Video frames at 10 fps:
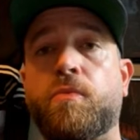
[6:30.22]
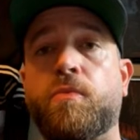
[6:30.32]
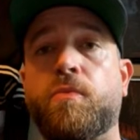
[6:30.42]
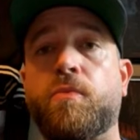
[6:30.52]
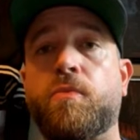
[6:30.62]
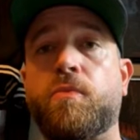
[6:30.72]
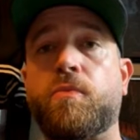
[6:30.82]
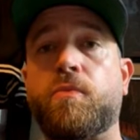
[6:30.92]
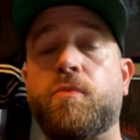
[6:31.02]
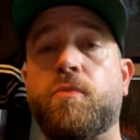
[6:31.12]

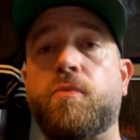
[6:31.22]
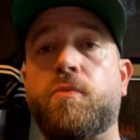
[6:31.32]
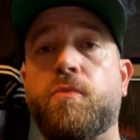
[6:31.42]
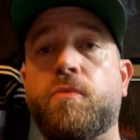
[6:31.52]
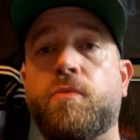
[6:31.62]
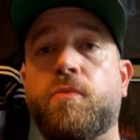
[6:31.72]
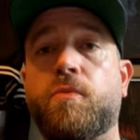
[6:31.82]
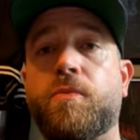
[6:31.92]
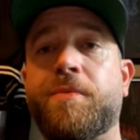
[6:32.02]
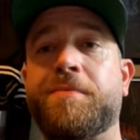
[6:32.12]

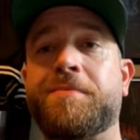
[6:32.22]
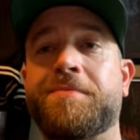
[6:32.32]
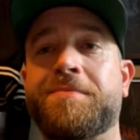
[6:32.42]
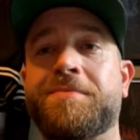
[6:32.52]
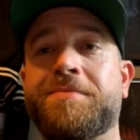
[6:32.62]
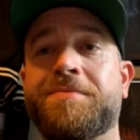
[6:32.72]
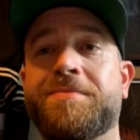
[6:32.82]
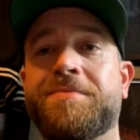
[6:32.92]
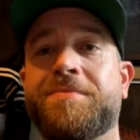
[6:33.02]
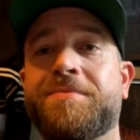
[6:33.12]

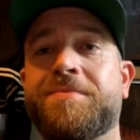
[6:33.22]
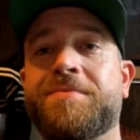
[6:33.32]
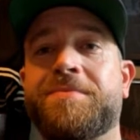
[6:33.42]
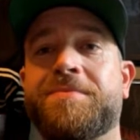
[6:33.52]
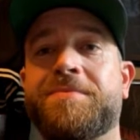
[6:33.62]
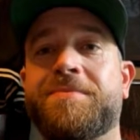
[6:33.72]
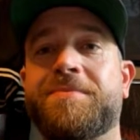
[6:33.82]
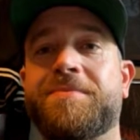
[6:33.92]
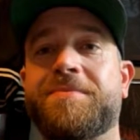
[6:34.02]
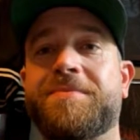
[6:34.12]

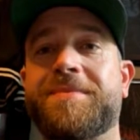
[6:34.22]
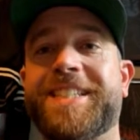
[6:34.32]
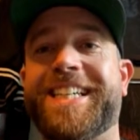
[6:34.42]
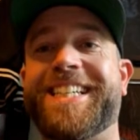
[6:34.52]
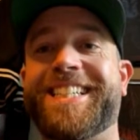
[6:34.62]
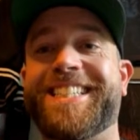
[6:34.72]
No words are spoken by the person on screen.